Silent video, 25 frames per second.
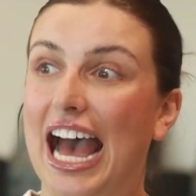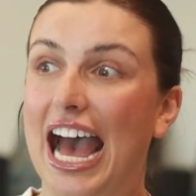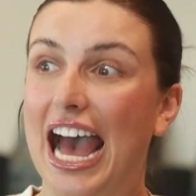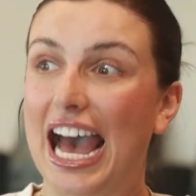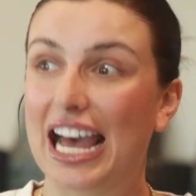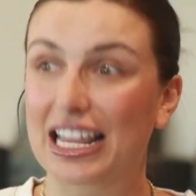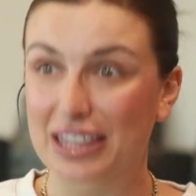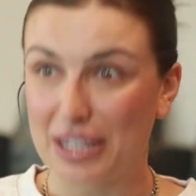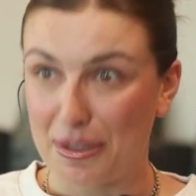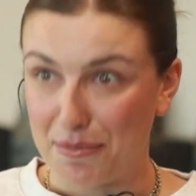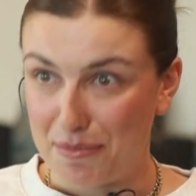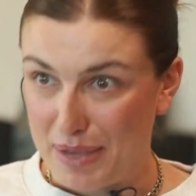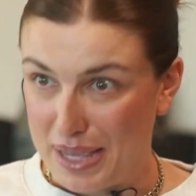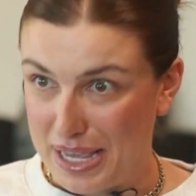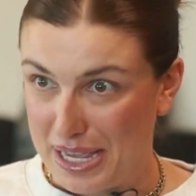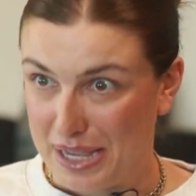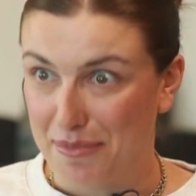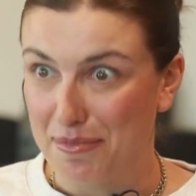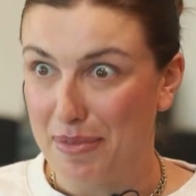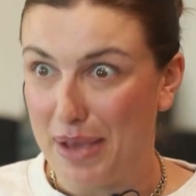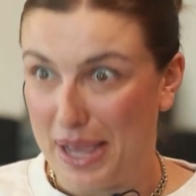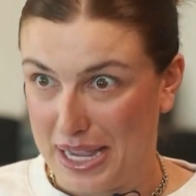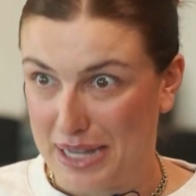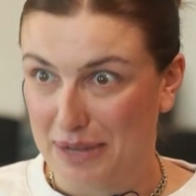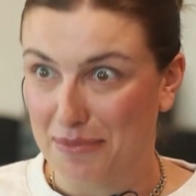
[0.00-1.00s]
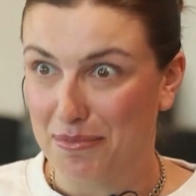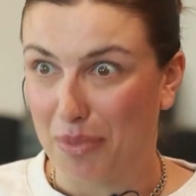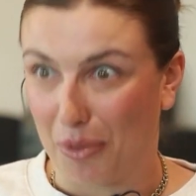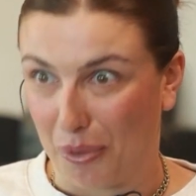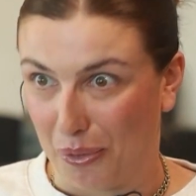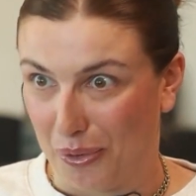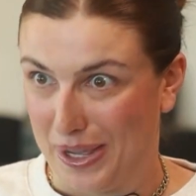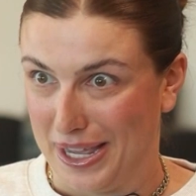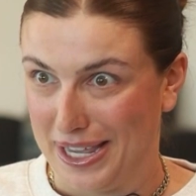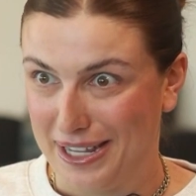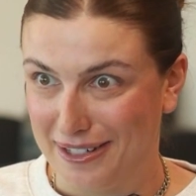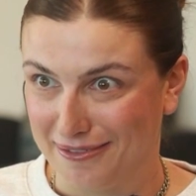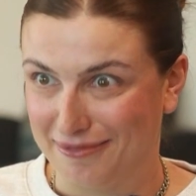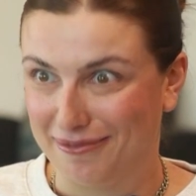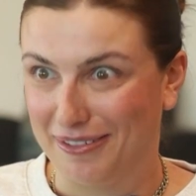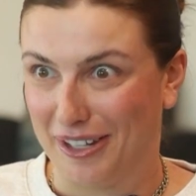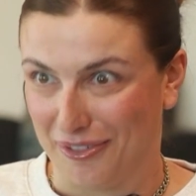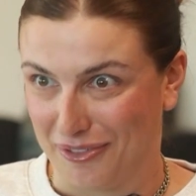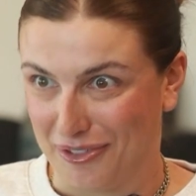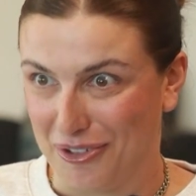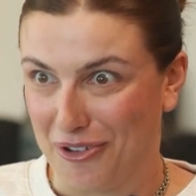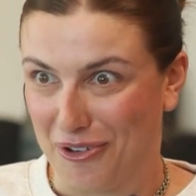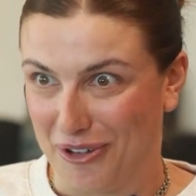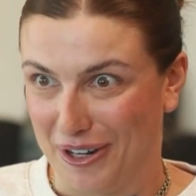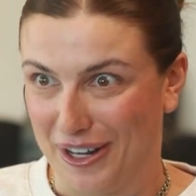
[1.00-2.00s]
at the peak pain point,
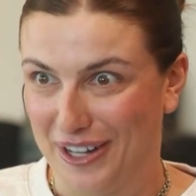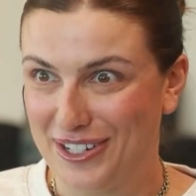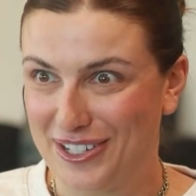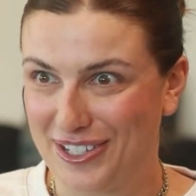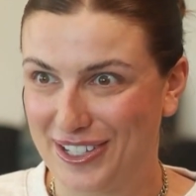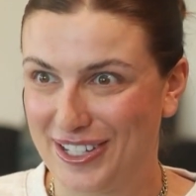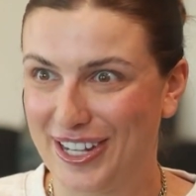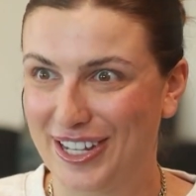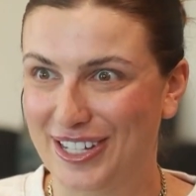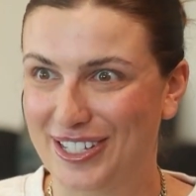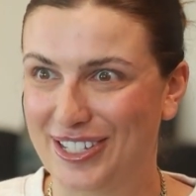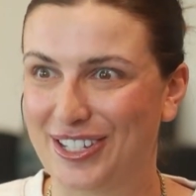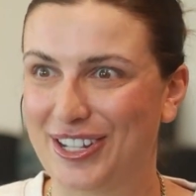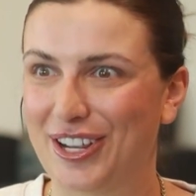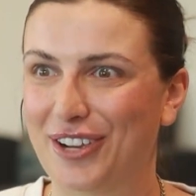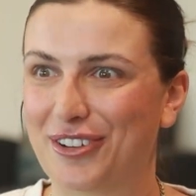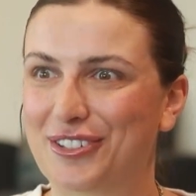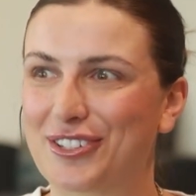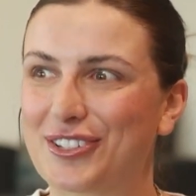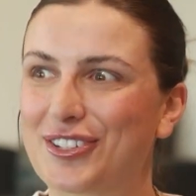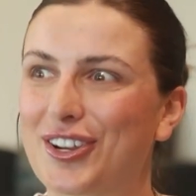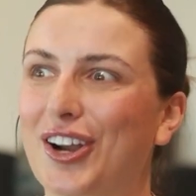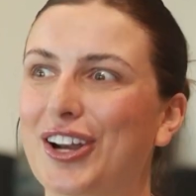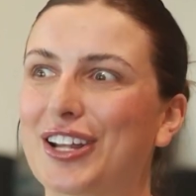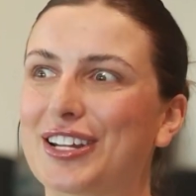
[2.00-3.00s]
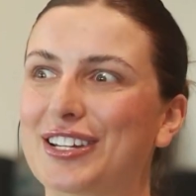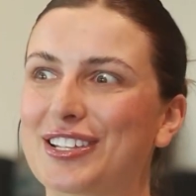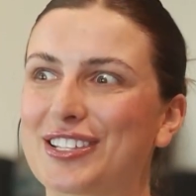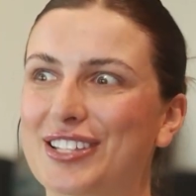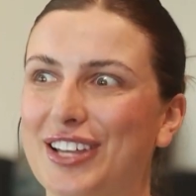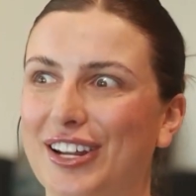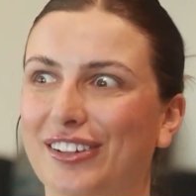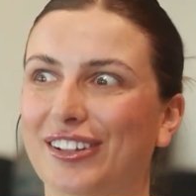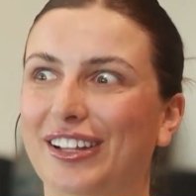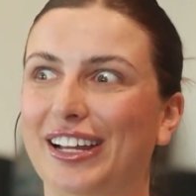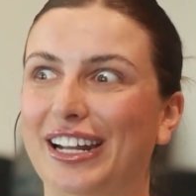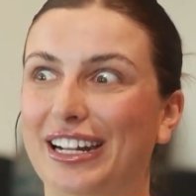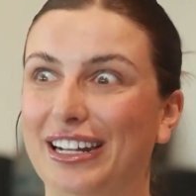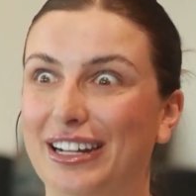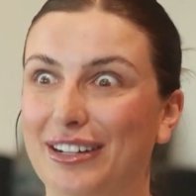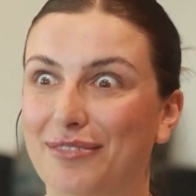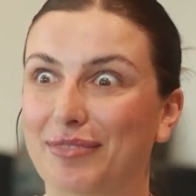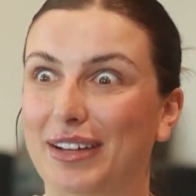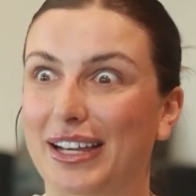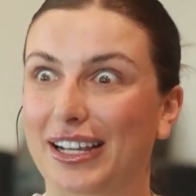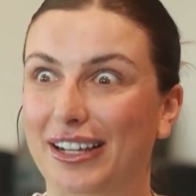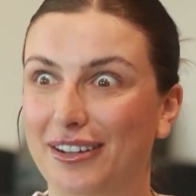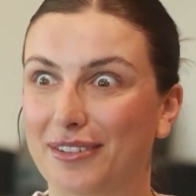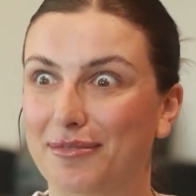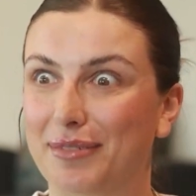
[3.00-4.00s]
of course, and so it's starting to settle in, and
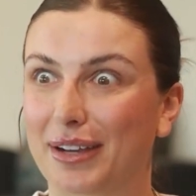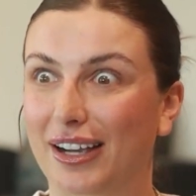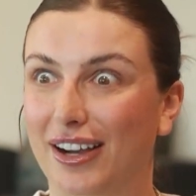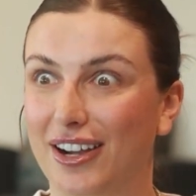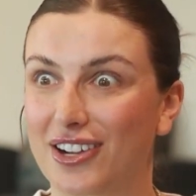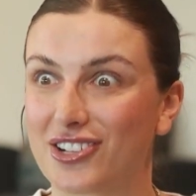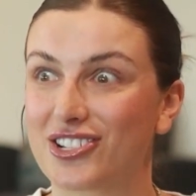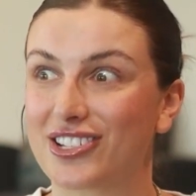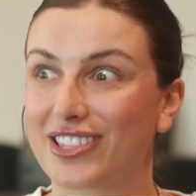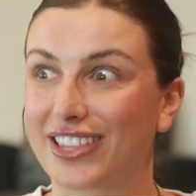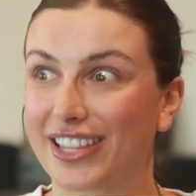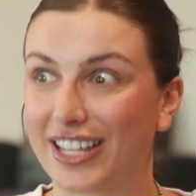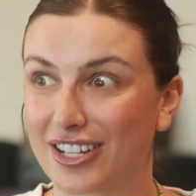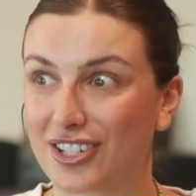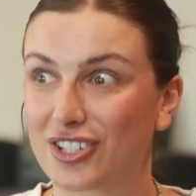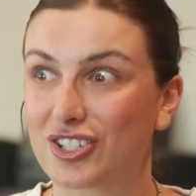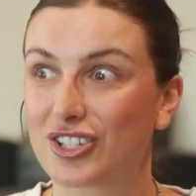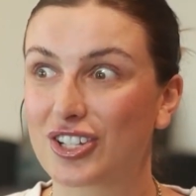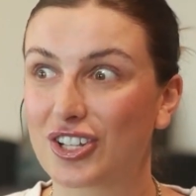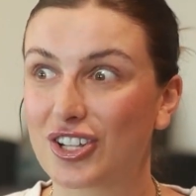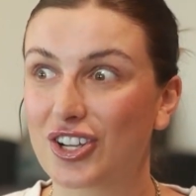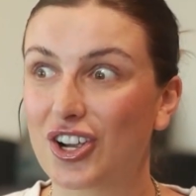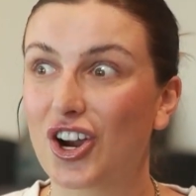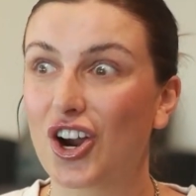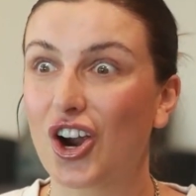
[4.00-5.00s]
I'm like, oh my gosh, this